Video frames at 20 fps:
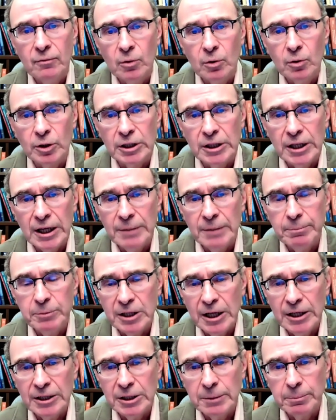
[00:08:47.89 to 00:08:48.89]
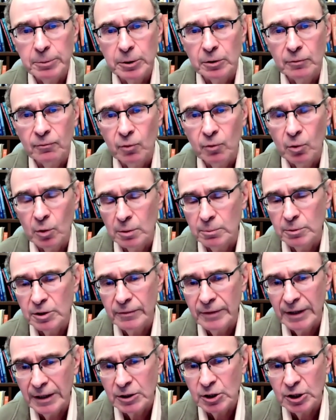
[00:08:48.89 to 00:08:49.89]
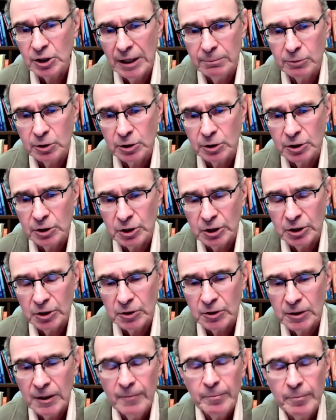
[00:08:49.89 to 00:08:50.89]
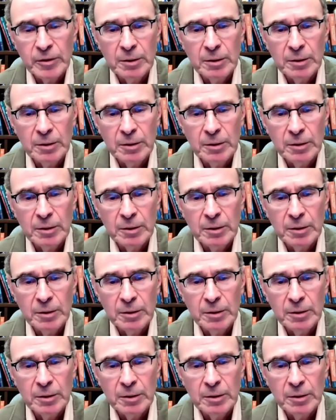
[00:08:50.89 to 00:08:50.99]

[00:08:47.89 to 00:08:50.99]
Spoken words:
for the atypical forms of Alzheimer's disease.